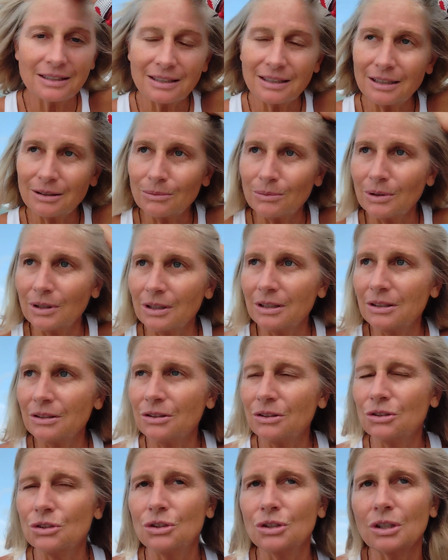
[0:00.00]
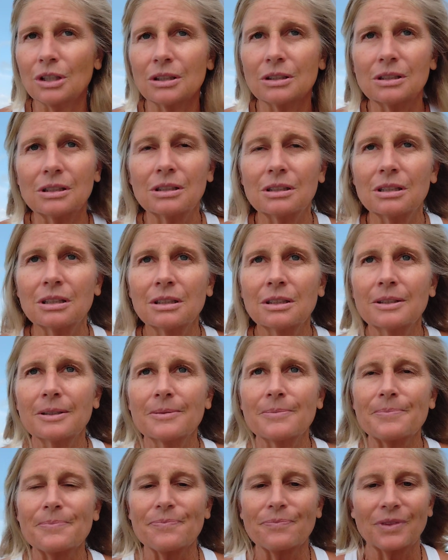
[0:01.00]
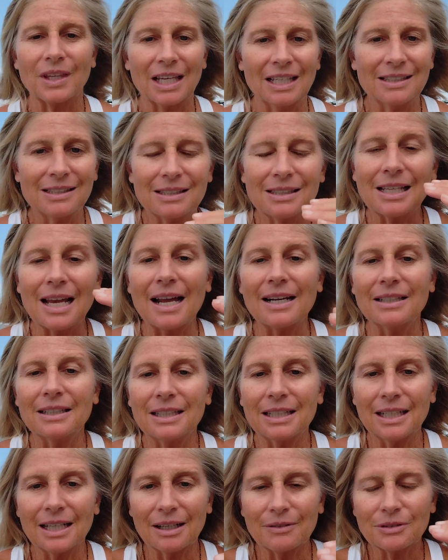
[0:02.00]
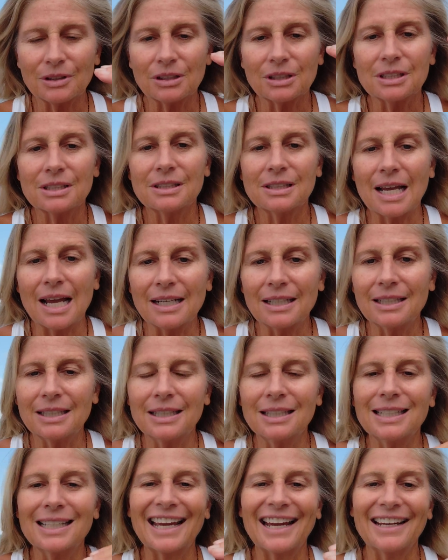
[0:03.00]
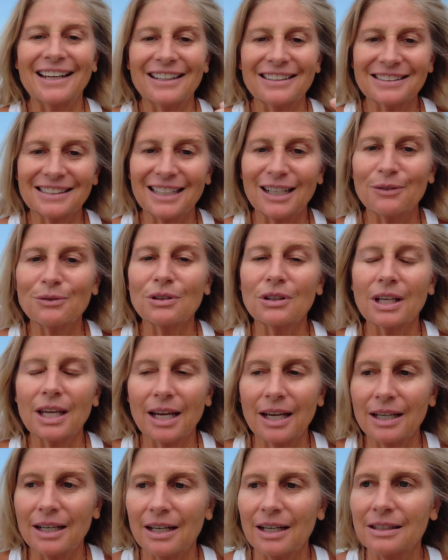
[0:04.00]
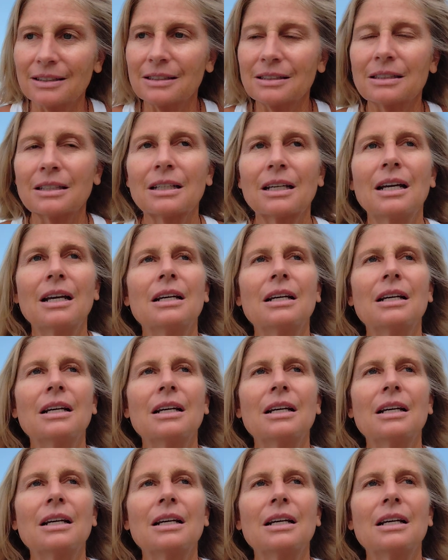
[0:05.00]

it was just insanity after insanity, chaos after chaos.